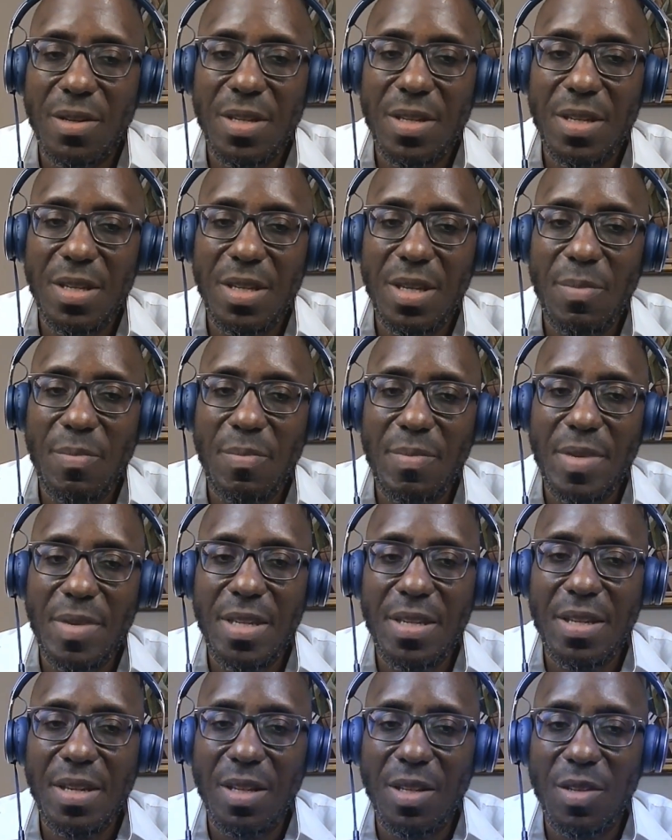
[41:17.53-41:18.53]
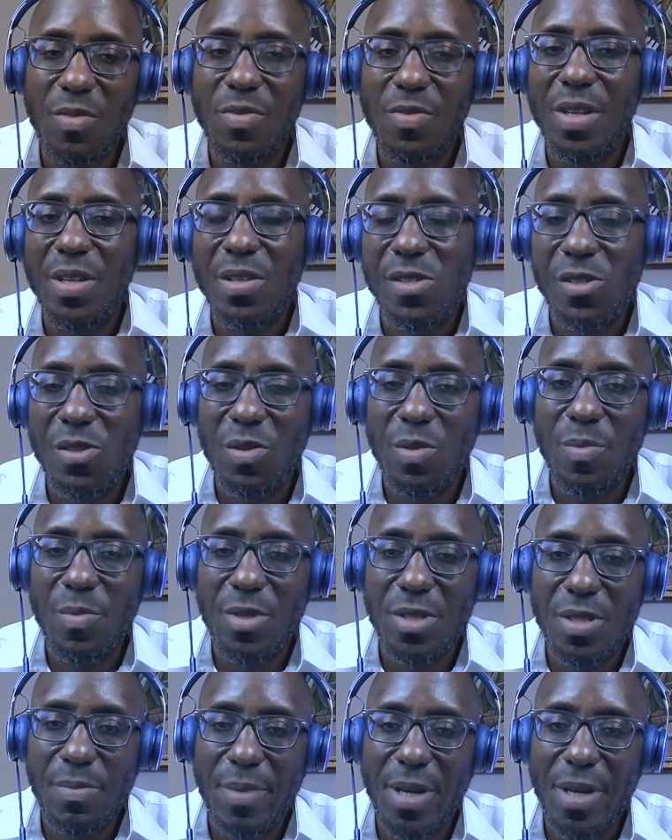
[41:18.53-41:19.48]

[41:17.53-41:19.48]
he immediately felt so much